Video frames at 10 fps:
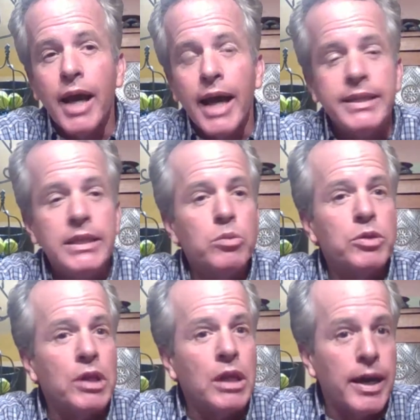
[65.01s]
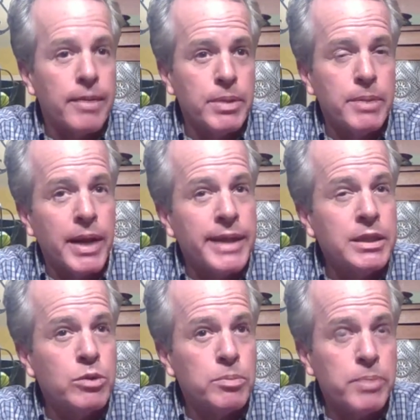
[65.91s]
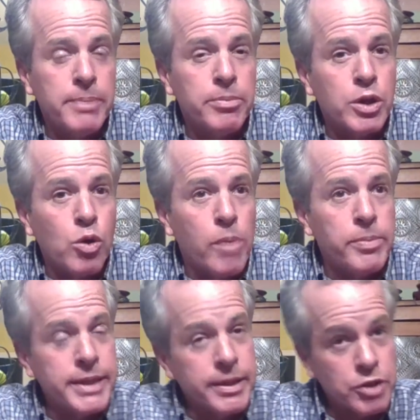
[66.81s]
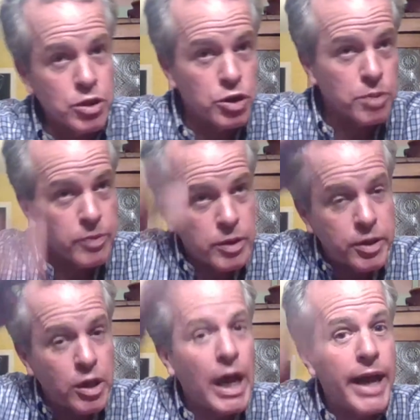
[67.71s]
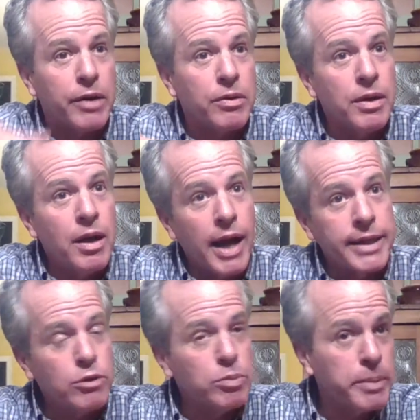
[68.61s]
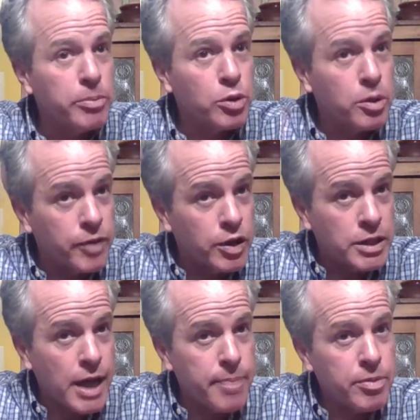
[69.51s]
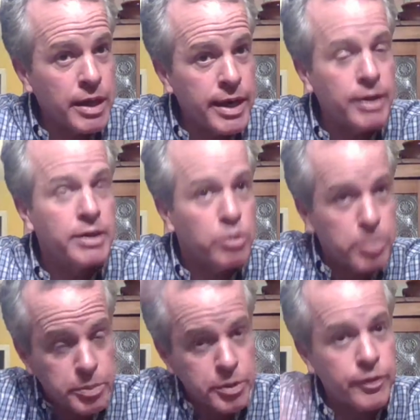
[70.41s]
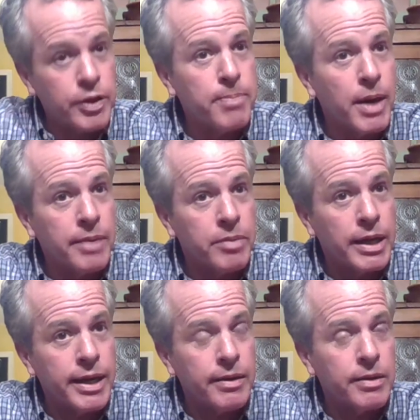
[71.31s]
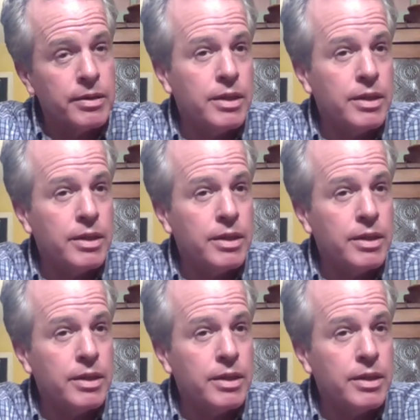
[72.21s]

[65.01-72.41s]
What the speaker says: I deal with a lot of people. I deal with people that go up and down the ladder. I deal with people that are on the very top of the ladder. I deal with people on the very bottom of the ladder.